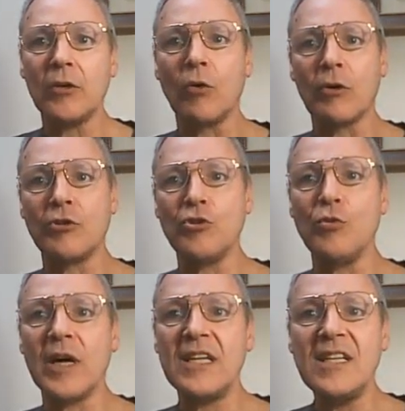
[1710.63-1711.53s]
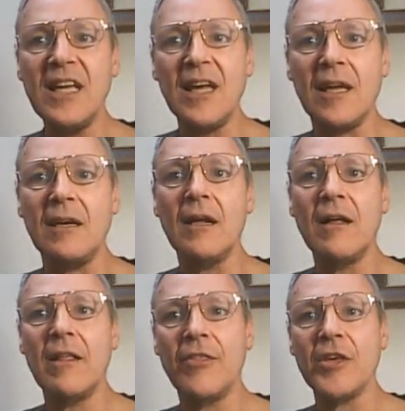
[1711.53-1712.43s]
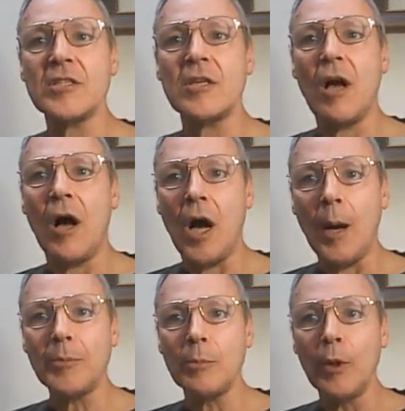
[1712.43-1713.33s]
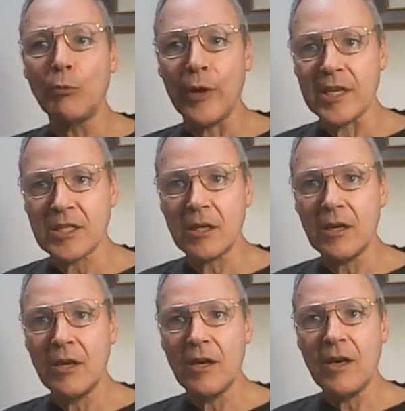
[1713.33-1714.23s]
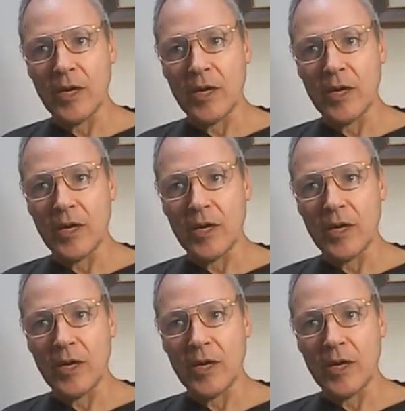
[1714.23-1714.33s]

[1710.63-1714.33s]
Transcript: in order to attain this optimal risk